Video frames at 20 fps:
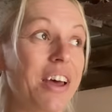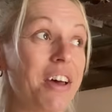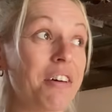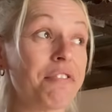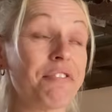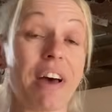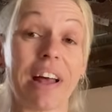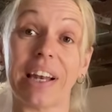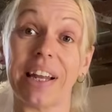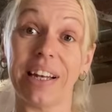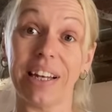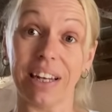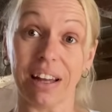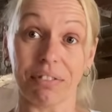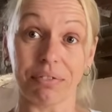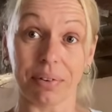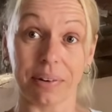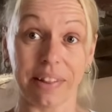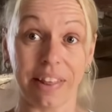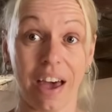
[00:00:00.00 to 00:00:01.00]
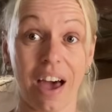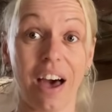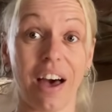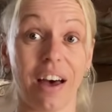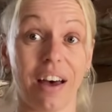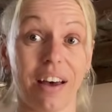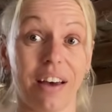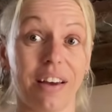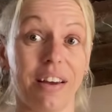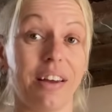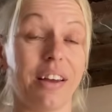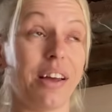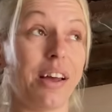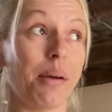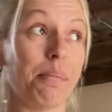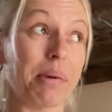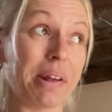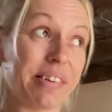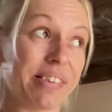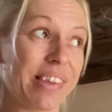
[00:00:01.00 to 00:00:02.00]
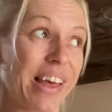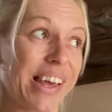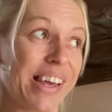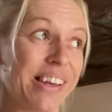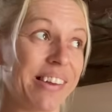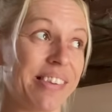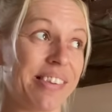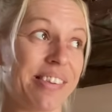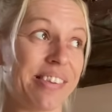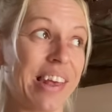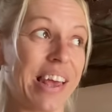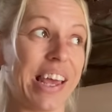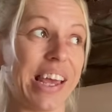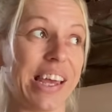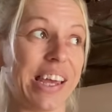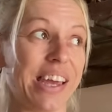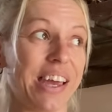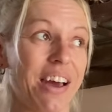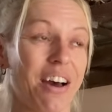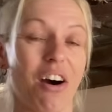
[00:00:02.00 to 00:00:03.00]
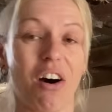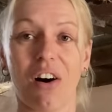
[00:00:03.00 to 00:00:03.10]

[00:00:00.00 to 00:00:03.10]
fell in love with her because they can see